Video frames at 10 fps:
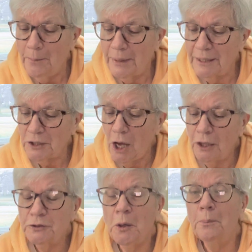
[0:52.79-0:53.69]
But it's
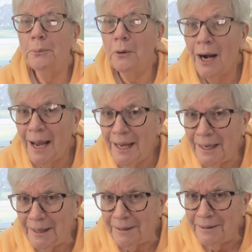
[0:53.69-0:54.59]
also
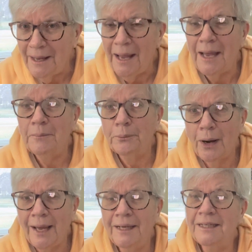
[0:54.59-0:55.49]
Brian, and
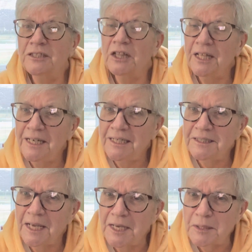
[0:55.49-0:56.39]
Brian is
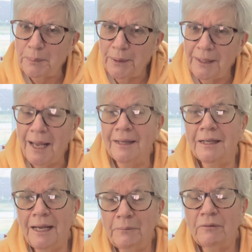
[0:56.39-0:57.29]
Linda's husband, and
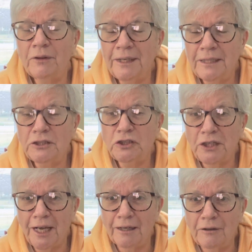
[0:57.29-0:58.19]
the name of Linda's
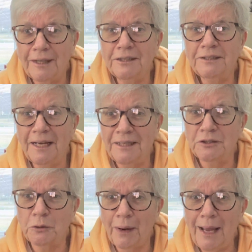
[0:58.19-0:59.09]
channel is
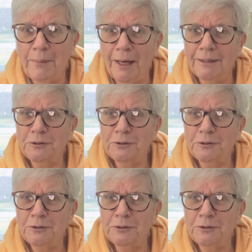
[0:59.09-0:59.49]
Dayton's Grandma.